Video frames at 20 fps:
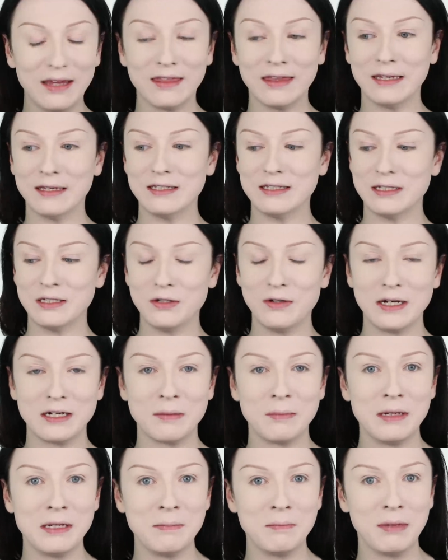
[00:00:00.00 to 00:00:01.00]
I think it's
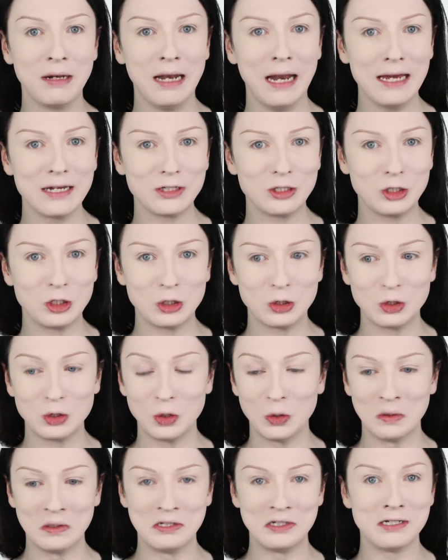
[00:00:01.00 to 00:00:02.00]
incredibly impolite just to
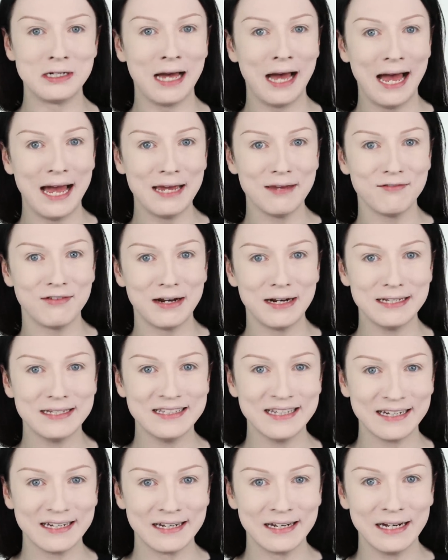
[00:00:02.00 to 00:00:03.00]
go and die very
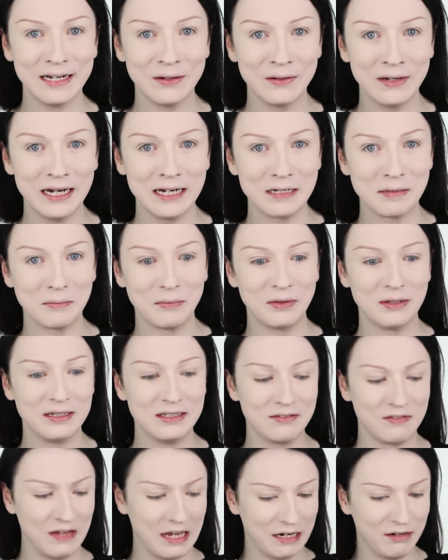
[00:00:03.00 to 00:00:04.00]
suddenly on anybody.
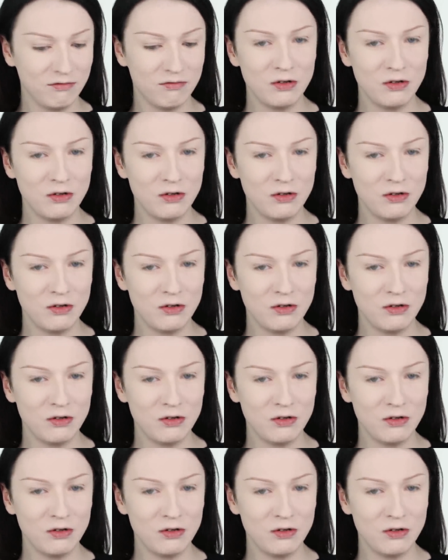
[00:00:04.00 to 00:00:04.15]
It's very